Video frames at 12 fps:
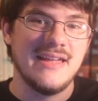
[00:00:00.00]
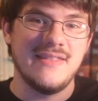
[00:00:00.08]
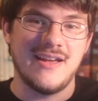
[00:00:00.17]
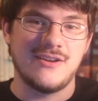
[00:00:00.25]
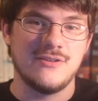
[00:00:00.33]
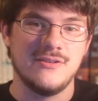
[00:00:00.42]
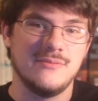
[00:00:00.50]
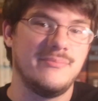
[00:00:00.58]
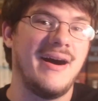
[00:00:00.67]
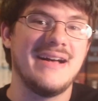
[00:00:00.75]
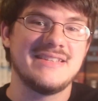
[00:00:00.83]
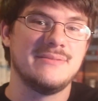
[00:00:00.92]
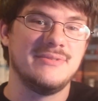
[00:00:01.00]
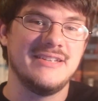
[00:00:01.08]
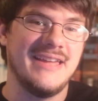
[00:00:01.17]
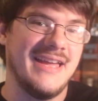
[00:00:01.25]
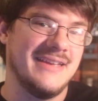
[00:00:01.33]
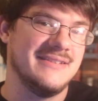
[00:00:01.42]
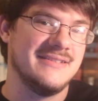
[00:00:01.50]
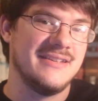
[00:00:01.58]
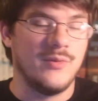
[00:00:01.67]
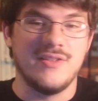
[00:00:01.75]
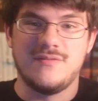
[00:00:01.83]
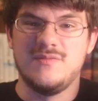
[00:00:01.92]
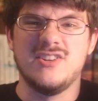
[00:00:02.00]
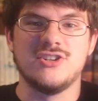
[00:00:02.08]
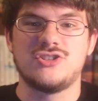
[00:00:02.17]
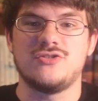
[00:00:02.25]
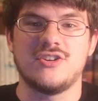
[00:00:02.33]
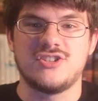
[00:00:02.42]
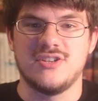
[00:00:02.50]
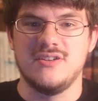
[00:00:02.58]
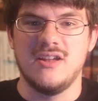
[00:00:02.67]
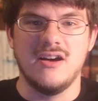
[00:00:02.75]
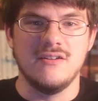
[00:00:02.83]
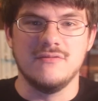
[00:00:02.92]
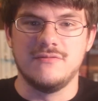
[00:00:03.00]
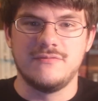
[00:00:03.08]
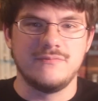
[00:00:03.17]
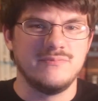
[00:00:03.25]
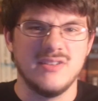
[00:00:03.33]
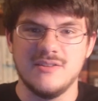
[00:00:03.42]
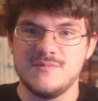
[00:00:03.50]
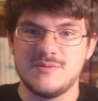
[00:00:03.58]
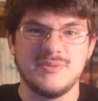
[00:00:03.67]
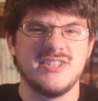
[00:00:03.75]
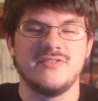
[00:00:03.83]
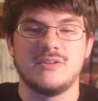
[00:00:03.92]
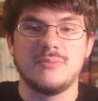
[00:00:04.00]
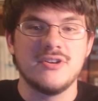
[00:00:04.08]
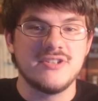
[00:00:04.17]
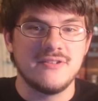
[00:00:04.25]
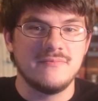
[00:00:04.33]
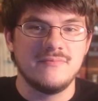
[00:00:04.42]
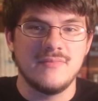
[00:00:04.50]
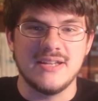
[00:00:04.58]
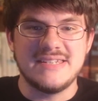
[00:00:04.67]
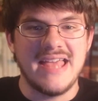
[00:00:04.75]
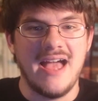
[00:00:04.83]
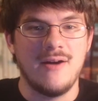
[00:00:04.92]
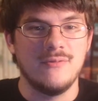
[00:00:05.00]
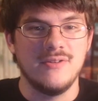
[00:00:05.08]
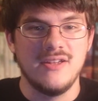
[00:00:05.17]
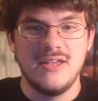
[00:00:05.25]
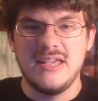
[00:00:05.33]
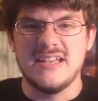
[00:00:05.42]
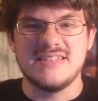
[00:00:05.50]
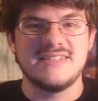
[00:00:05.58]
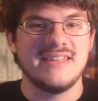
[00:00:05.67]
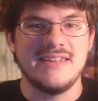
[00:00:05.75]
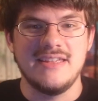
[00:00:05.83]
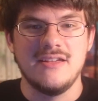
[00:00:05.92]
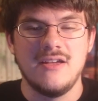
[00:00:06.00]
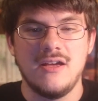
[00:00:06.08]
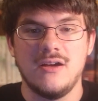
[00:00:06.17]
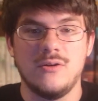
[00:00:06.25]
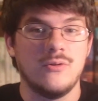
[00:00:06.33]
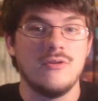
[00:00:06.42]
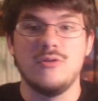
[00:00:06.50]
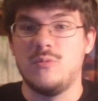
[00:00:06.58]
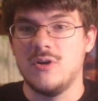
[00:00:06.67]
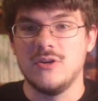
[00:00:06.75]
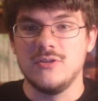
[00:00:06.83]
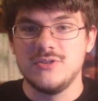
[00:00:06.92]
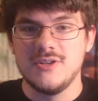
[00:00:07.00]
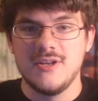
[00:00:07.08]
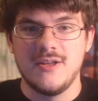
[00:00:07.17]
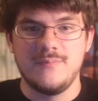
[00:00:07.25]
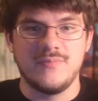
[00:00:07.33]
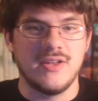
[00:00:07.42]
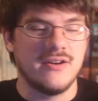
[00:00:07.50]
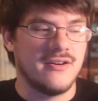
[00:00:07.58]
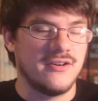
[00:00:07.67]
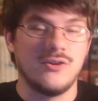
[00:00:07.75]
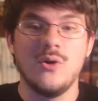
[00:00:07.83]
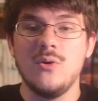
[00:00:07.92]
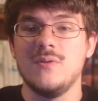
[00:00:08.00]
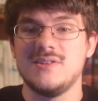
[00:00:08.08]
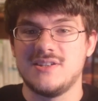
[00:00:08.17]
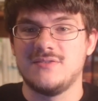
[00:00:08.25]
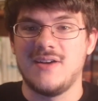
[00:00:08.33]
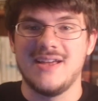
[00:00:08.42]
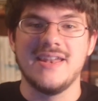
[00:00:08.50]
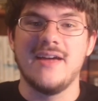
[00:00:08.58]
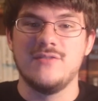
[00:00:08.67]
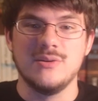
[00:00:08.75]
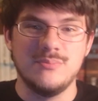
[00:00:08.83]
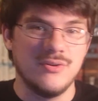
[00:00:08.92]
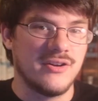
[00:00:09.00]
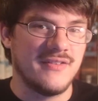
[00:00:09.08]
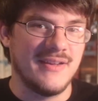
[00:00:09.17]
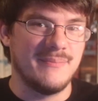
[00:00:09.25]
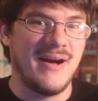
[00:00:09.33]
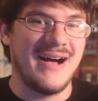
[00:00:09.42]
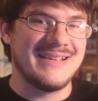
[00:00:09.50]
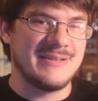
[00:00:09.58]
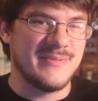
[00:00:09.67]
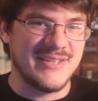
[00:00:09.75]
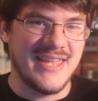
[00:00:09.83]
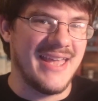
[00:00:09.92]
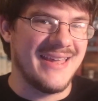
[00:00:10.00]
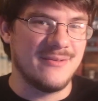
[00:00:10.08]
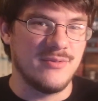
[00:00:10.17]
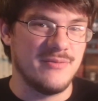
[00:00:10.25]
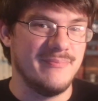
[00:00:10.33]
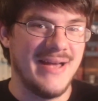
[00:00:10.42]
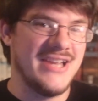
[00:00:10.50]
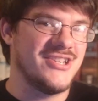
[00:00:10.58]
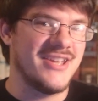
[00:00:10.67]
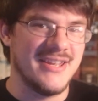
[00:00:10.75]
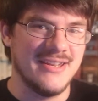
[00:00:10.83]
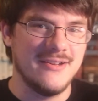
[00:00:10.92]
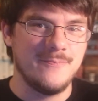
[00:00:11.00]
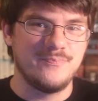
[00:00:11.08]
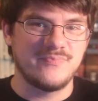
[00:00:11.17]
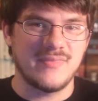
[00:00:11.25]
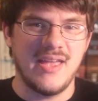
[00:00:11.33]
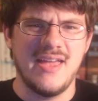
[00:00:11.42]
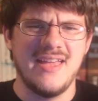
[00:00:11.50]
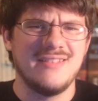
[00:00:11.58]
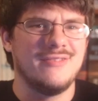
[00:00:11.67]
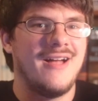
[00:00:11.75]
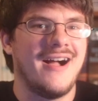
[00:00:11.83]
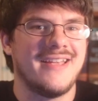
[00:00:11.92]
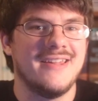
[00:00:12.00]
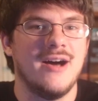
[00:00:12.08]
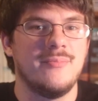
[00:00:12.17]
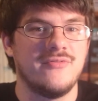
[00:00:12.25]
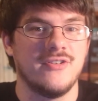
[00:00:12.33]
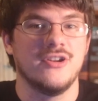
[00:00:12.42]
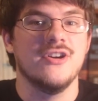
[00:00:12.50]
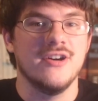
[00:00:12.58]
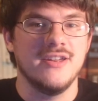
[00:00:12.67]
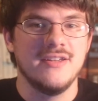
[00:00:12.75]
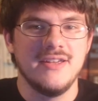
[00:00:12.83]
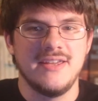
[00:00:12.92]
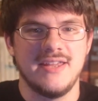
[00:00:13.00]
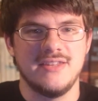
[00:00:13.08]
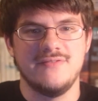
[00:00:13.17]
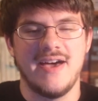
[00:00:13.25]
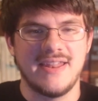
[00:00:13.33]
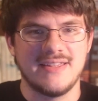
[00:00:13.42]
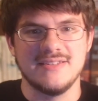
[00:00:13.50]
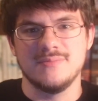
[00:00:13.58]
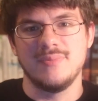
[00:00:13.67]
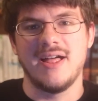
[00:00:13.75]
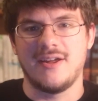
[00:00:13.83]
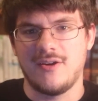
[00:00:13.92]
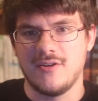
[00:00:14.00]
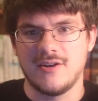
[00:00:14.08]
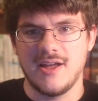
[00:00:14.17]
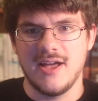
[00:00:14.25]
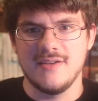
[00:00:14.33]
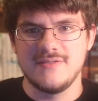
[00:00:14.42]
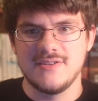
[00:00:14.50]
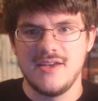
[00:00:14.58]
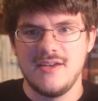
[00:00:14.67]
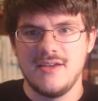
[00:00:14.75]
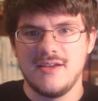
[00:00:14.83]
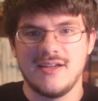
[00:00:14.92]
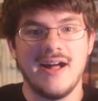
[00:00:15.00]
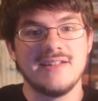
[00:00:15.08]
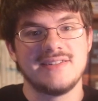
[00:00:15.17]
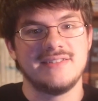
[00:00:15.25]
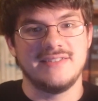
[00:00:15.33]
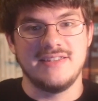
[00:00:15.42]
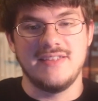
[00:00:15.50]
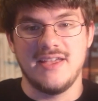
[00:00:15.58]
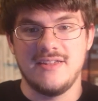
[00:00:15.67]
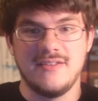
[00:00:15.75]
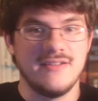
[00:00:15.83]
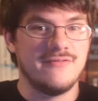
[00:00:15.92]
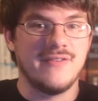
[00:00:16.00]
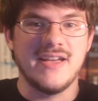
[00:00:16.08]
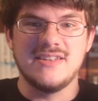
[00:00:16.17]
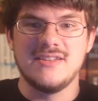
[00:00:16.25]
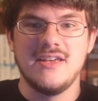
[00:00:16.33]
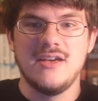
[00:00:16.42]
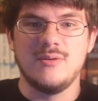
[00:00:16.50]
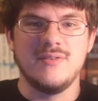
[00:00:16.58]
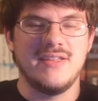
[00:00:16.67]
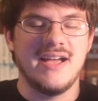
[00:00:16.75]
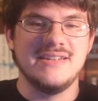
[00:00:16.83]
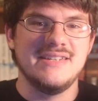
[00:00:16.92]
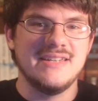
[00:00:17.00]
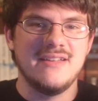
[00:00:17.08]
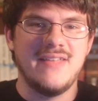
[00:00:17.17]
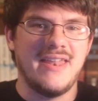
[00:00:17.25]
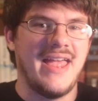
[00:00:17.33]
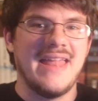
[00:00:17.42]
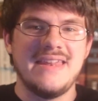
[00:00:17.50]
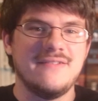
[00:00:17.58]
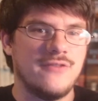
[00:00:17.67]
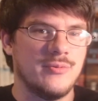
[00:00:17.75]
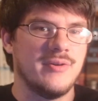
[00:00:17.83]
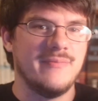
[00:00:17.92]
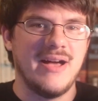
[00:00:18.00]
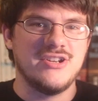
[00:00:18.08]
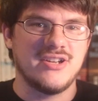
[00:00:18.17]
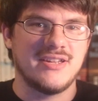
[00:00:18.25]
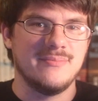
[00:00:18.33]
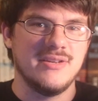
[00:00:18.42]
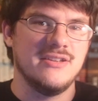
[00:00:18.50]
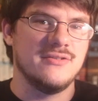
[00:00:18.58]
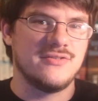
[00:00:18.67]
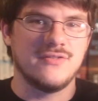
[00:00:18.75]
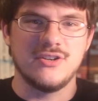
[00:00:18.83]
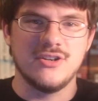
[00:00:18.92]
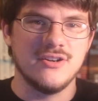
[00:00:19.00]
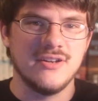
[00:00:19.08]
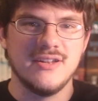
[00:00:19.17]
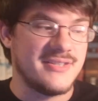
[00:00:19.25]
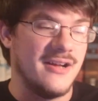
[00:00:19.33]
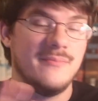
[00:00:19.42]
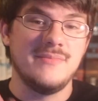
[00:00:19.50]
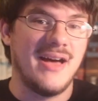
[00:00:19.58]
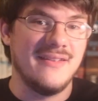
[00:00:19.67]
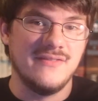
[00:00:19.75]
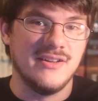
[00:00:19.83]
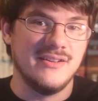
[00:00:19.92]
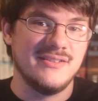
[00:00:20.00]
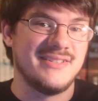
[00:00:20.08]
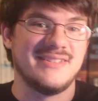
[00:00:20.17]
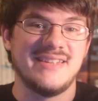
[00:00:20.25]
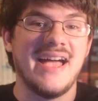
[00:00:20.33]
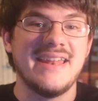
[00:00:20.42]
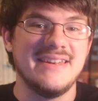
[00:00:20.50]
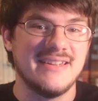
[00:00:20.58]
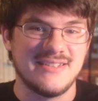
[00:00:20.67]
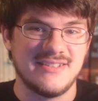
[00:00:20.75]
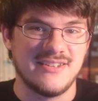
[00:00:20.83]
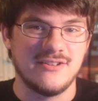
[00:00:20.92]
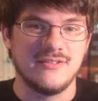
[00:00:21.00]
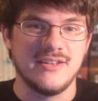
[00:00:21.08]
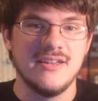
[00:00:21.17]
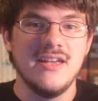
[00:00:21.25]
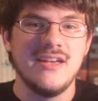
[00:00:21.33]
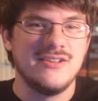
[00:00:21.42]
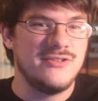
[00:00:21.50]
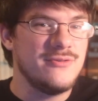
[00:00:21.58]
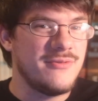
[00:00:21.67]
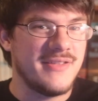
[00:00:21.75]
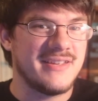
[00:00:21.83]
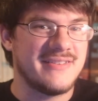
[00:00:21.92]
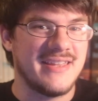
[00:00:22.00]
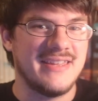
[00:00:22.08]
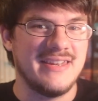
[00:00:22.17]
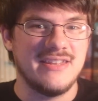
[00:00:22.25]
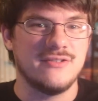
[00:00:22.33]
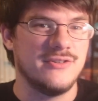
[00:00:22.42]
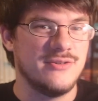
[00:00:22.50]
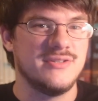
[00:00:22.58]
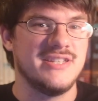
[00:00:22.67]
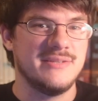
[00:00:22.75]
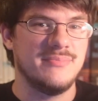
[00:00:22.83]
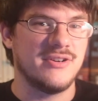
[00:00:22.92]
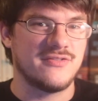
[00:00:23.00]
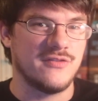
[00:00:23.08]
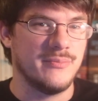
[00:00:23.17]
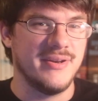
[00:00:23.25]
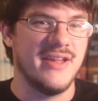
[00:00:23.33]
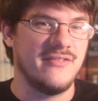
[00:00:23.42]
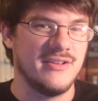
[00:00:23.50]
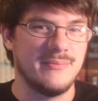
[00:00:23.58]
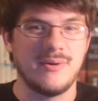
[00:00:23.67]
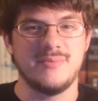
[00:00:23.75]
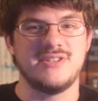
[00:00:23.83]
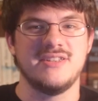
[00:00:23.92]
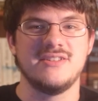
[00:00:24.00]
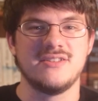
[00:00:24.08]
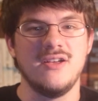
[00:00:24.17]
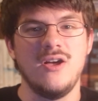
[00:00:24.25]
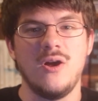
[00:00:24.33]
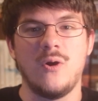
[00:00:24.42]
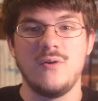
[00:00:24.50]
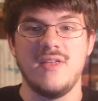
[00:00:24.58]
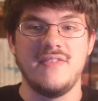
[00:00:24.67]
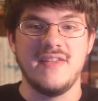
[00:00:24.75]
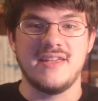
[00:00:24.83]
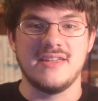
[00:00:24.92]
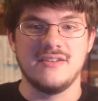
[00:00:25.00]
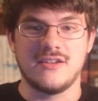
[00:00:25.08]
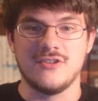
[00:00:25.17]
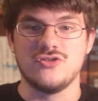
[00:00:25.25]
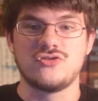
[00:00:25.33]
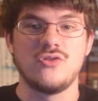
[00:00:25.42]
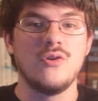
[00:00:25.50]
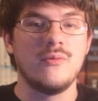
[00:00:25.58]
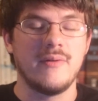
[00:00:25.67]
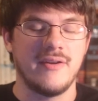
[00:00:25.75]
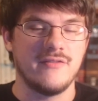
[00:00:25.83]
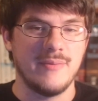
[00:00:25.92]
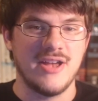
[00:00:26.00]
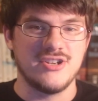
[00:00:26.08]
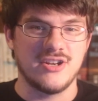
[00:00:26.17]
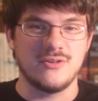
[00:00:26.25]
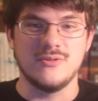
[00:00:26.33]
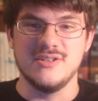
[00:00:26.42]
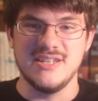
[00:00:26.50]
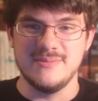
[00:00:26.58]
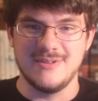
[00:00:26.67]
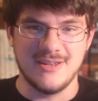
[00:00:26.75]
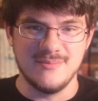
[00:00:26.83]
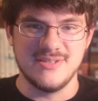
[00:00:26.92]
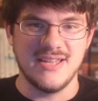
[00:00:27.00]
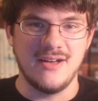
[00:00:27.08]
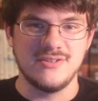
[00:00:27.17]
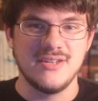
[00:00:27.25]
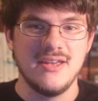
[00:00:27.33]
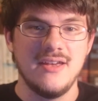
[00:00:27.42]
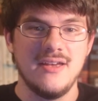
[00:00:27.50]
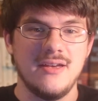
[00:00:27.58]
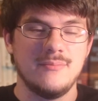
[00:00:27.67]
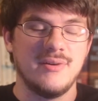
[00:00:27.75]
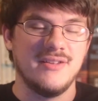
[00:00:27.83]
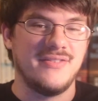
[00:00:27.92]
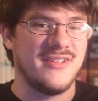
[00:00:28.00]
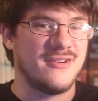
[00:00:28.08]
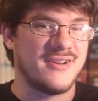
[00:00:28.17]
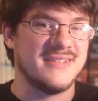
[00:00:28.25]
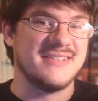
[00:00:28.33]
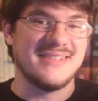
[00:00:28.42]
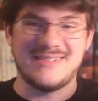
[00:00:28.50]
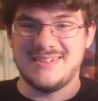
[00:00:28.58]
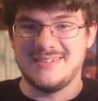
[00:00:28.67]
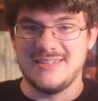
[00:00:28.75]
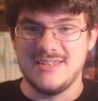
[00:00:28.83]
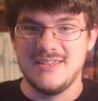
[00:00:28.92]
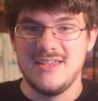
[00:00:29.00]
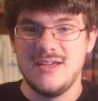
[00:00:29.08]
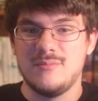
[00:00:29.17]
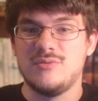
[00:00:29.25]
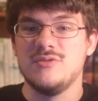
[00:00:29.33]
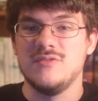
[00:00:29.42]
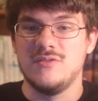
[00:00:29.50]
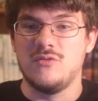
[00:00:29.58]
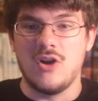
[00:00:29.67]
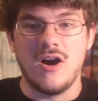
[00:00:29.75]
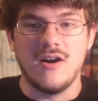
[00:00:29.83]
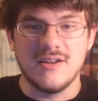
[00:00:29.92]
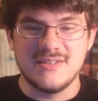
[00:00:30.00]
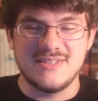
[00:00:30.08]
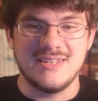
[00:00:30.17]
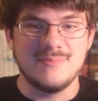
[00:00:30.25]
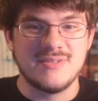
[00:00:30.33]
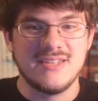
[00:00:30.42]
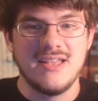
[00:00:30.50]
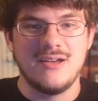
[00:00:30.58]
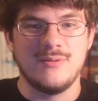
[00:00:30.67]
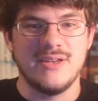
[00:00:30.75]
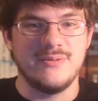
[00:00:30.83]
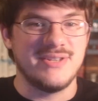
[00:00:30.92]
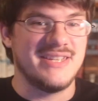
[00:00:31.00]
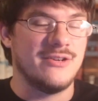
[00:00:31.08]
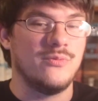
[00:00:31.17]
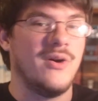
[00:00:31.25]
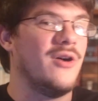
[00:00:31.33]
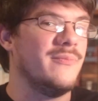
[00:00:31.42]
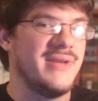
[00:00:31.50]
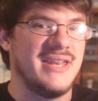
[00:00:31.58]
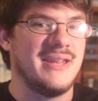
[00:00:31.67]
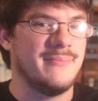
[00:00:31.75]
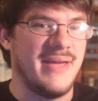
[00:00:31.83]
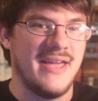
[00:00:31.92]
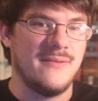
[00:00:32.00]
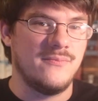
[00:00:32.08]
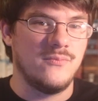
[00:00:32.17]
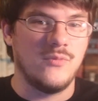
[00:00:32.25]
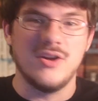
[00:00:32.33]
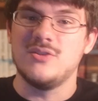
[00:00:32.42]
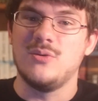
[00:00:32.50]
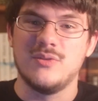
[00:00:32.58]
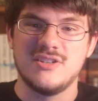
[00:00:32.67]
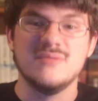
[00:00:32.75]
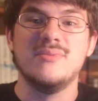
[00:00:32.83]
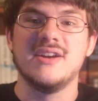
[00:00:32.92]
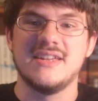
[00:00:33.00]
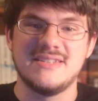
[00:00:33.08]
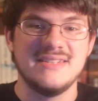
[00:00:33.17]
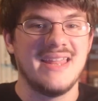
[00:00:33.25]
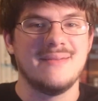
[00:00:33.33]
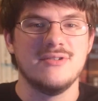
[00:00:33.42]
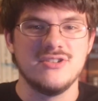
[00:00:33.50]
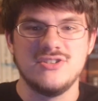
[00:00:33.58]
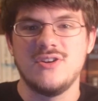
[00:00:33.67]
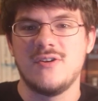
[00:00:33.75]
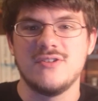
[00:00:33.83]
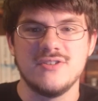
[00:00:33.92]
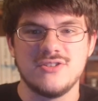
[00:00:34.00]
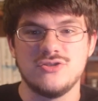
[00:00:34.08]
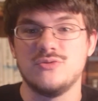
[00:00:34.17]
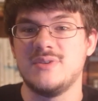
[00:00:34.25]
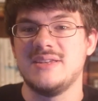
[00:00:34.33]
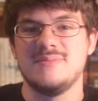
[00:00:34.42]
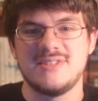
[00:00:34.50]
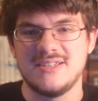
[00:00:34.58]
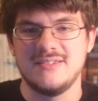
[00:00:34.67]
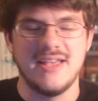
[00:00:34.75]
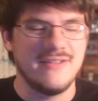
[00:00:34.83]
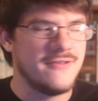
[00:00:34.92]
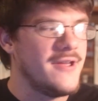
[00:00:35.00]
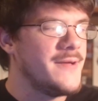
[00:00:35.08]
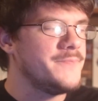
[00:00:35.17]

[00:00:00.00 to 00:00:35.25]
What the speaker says: that could possibly end with the destruction of a specific person, a town, a city, or the world. Their goal is to find every book they possibly can with magic in it and lock it up for good in the Vatican's Black Archives. Constantly, they fight with the idea that any form of magic can be used for good. Some, not in the society necessarily, do think they can either use these books for benevolent purposes or that they can control whatever magic or demon comes out, but they're consistently proven wrong, it seems. We see a well-meaning man want only to bring his neighbor's daughter's dreams to life.